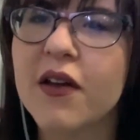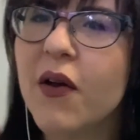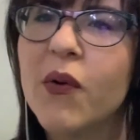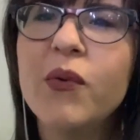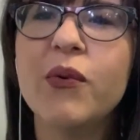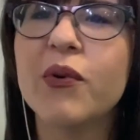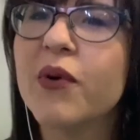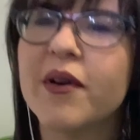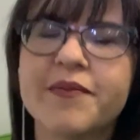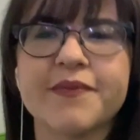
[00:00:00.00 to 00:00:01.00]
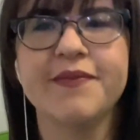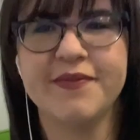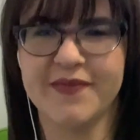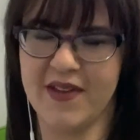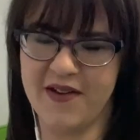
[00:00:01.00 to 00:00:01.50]
Whew.
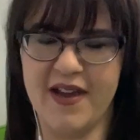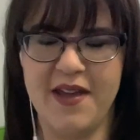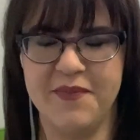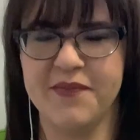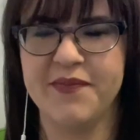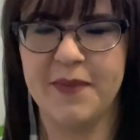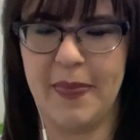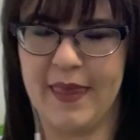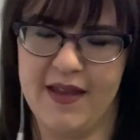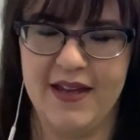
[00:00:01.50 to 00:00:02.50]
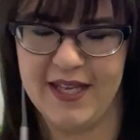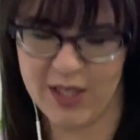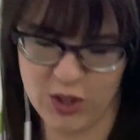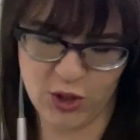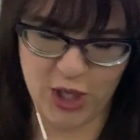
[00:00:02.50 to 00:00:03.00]
All right,
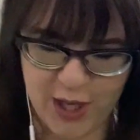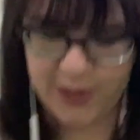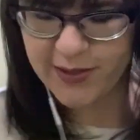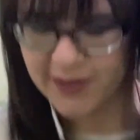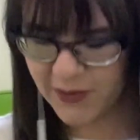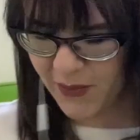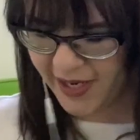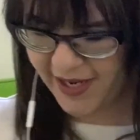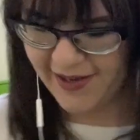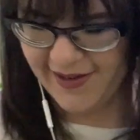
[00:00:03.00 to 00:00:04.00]
this chair is squeaky.